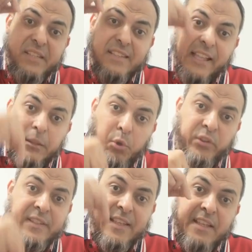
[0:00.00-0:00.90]
these
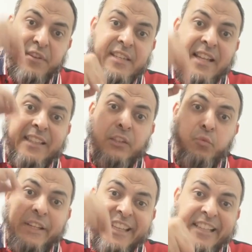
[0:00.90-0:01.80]
antibiotics in the vessel and it
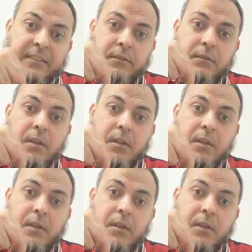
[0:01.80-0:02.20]
will kill